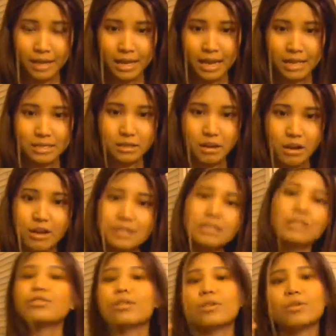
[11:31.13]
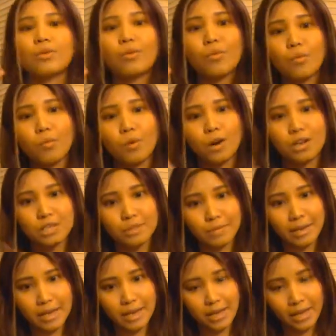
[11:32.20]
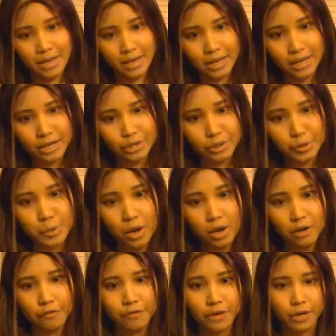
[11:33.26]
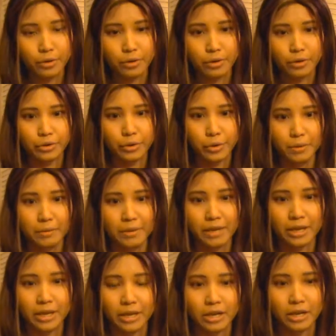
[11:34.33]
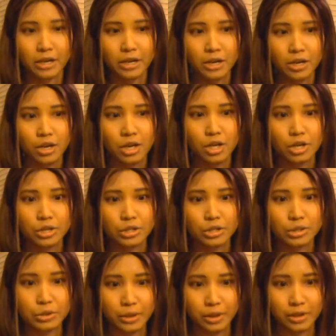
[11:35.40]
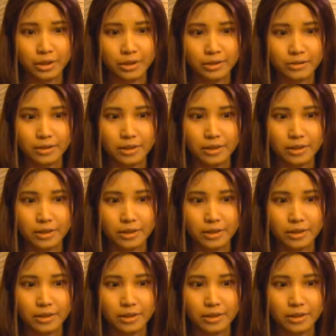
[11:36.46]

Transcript: as long as I don't wash my hair too often or comb my hair too hard.